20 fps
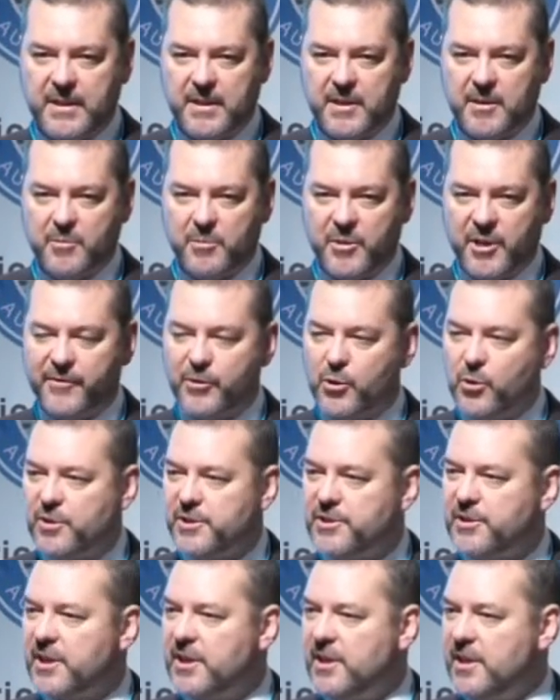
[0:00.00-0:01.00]
But of
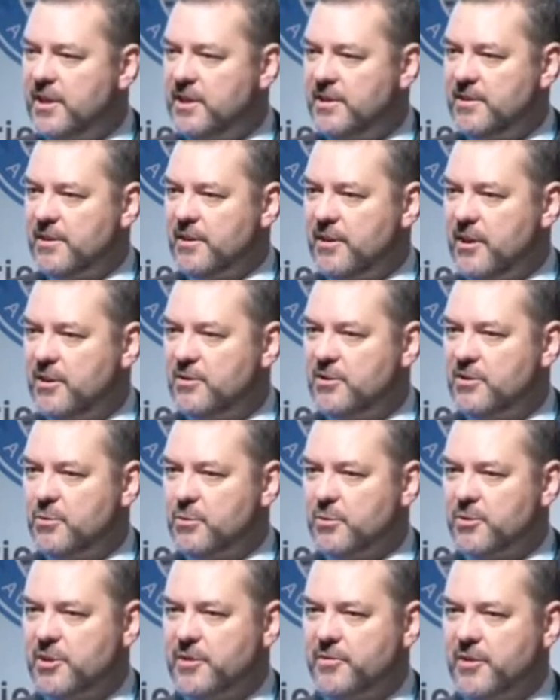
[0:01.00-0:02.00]
course the keys to those
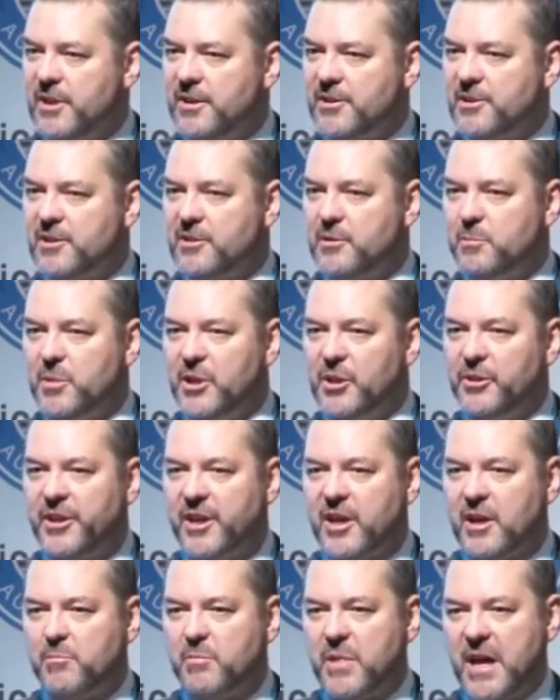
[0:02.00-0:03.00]
sorts of things is to build
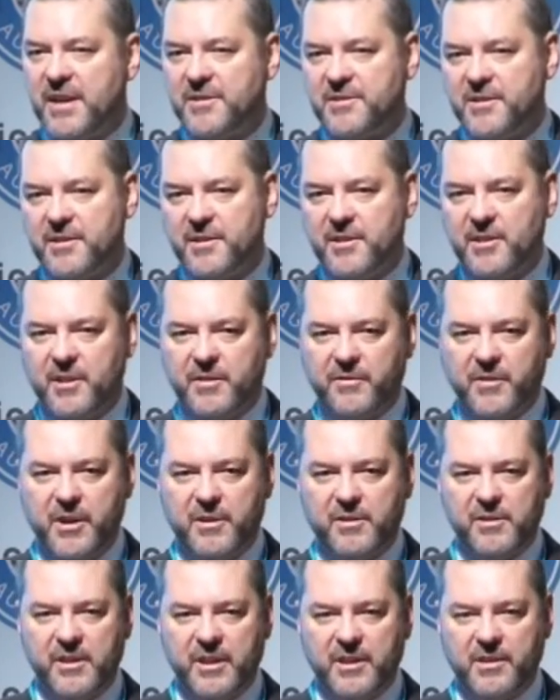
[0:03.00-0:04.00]
the capacity of
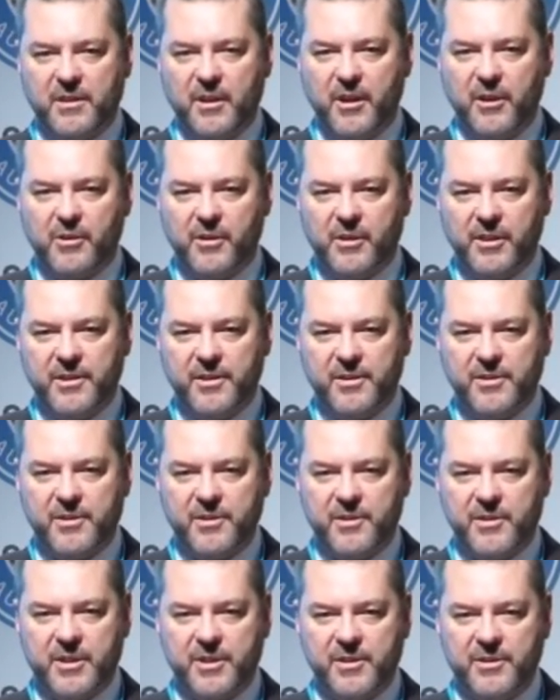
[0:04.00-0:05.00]
those local
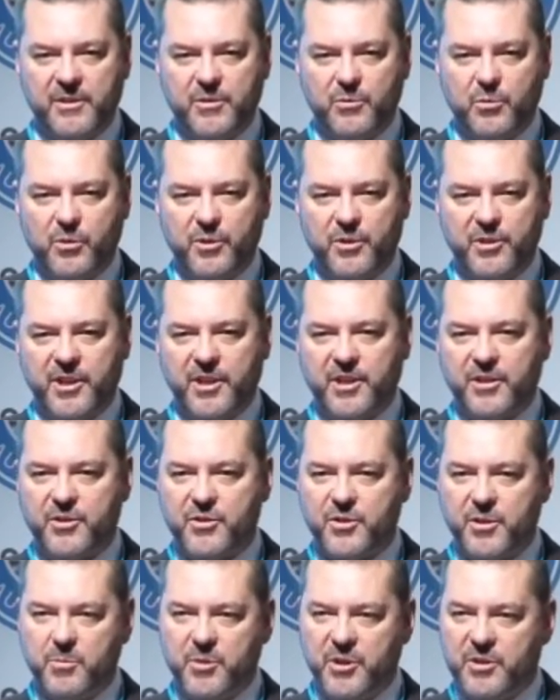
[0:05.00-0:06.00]
industries in order to
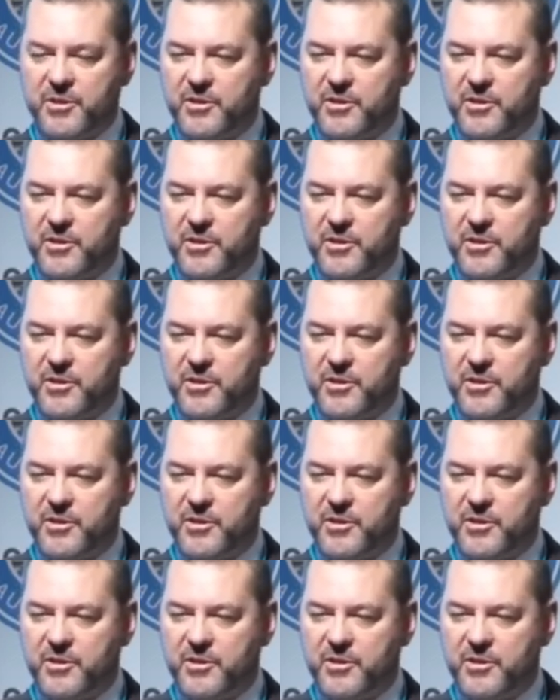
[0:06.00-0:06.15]
contribute to